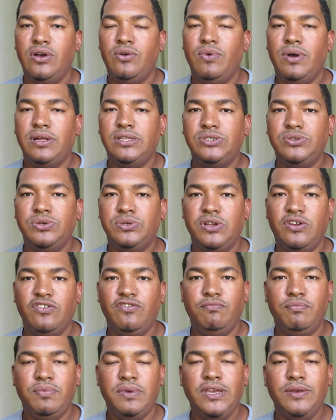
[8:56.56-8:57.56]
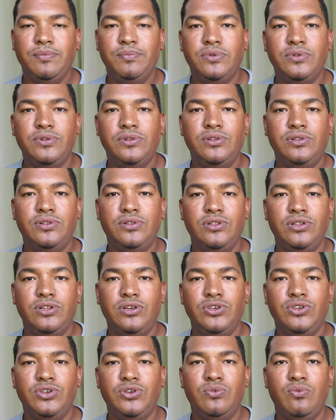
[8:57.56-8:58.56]
what sort of people
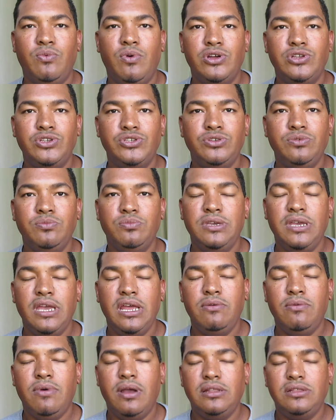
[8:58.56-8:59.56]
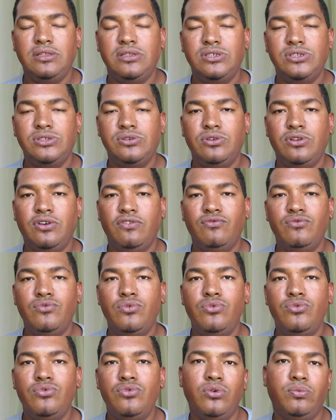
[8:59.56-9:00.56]
you want to be, and what sort of
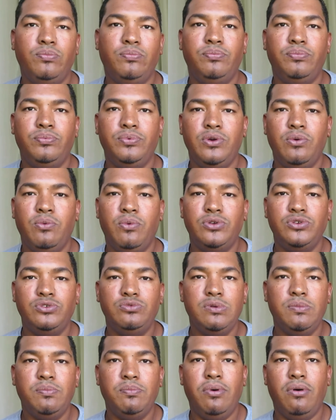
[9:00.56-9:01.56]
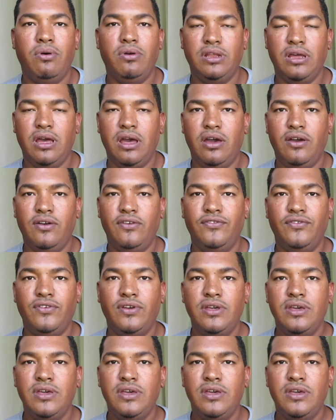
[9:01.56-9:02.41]
group you want to be part of.